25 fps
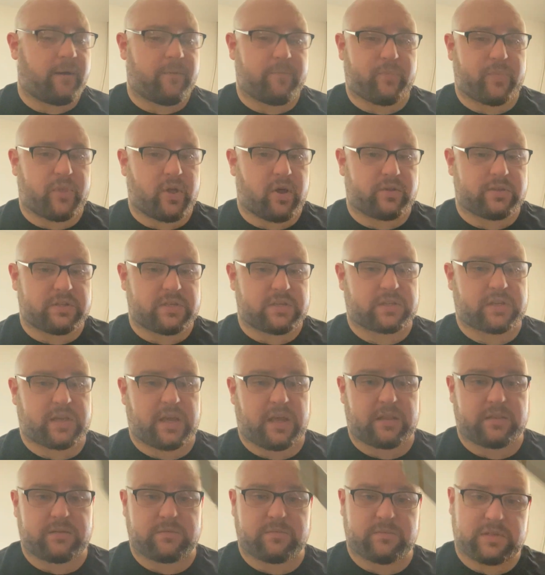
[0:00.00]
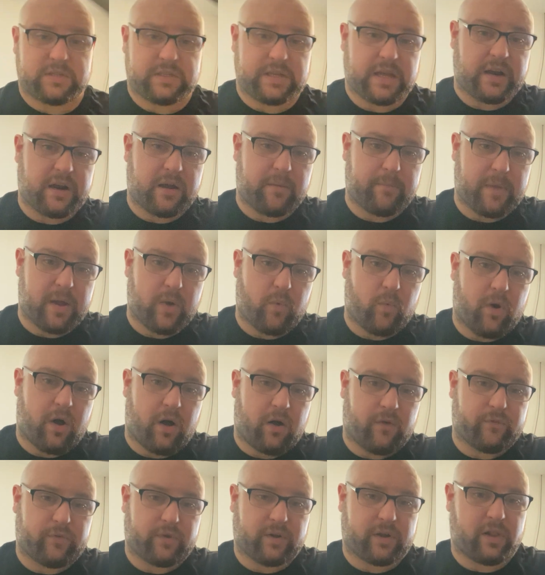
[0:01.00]
They'll just get set on my
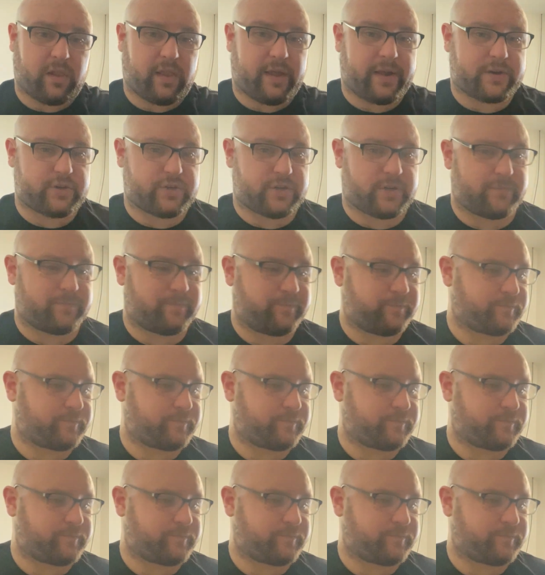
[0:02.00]
wall for collection.